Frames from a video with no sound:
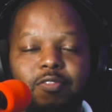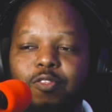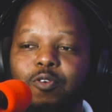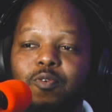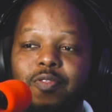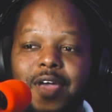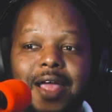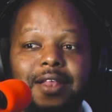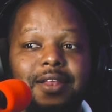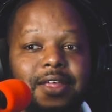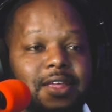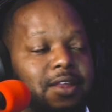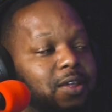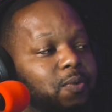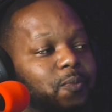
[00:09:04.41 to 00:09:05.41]
And through that
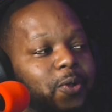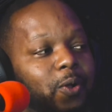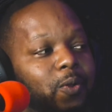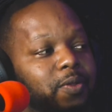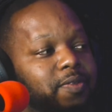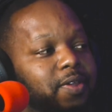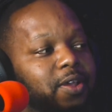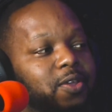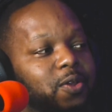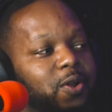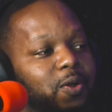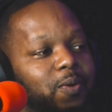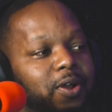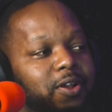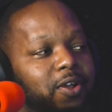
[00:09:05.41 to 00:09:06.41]
leading, we're all saying, you
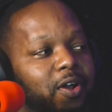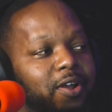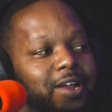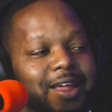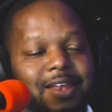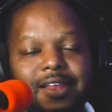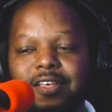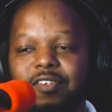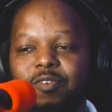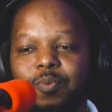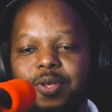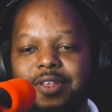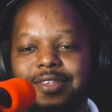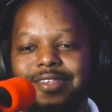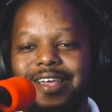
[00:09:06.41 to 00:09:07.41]
know what, God, unless
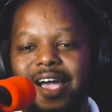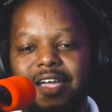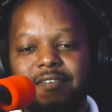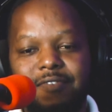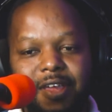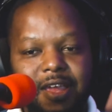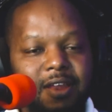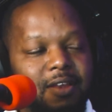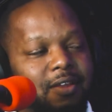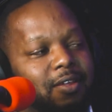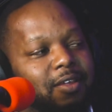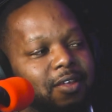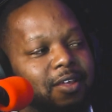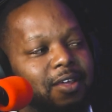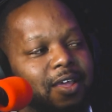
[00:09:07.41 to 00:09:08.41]
we dive in
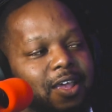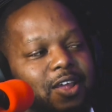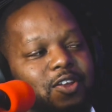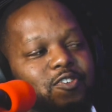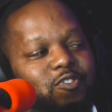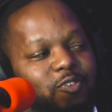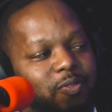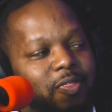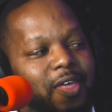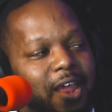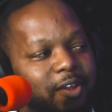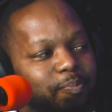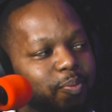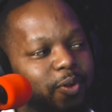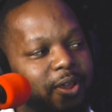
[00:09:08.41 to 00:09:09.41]
into
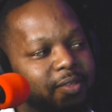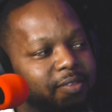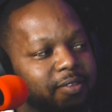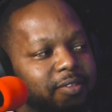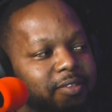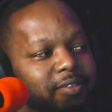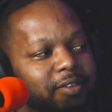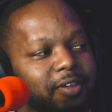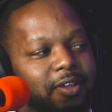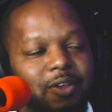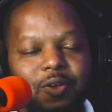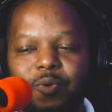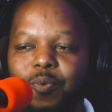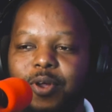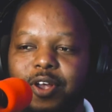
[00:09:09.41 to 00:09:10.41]
that presence,
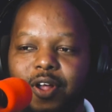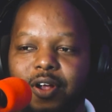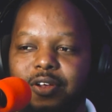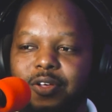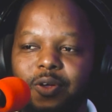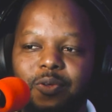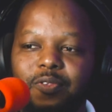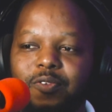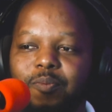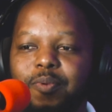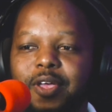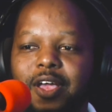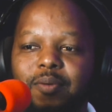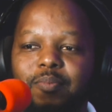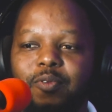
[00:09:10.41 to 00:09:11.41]
we're not going to
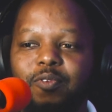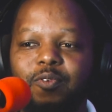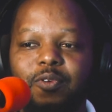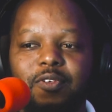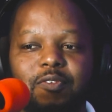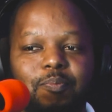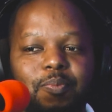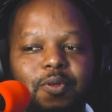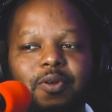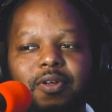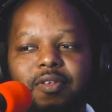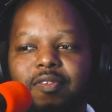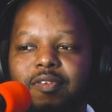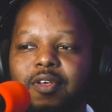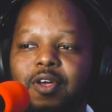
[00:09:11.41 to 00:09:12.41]
be able to
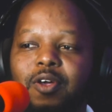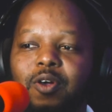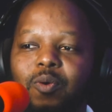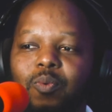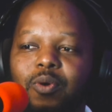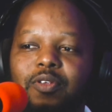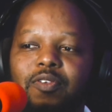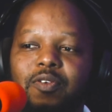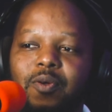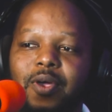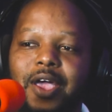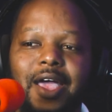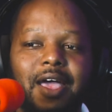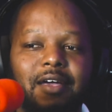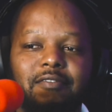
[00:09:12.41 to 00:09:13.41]
experience what you
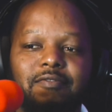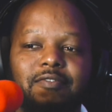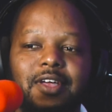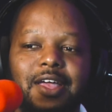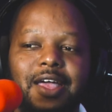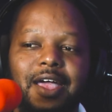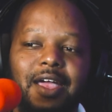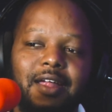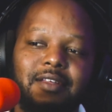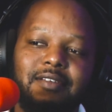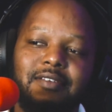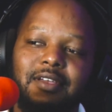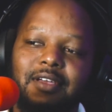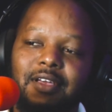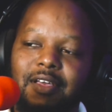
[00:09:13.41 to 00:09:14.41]
have. And
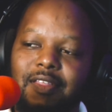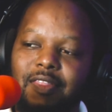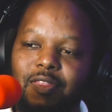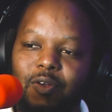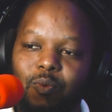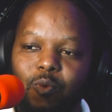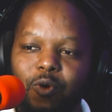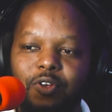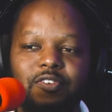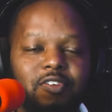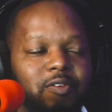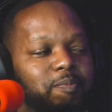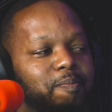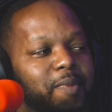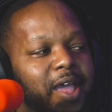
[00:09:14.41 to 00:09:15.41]
the
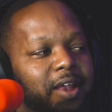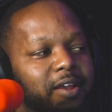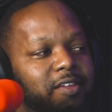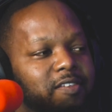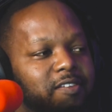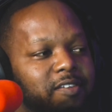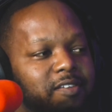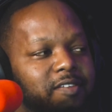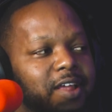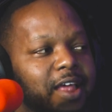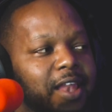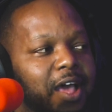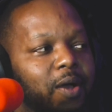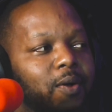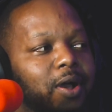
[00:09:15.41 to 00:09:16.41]
worship, man, has just
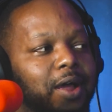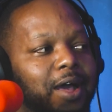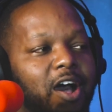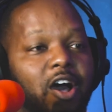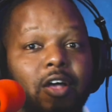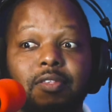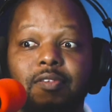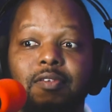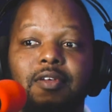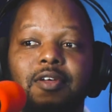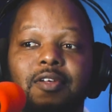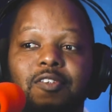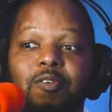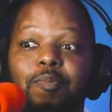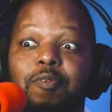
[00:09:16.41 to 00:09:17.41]
allow our hearts
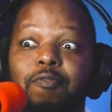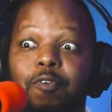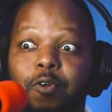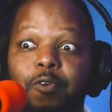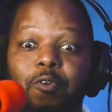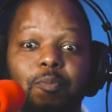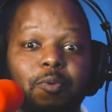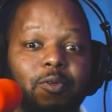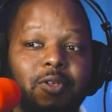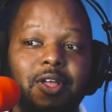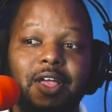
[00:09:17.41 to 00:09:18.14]
to be vulnerable.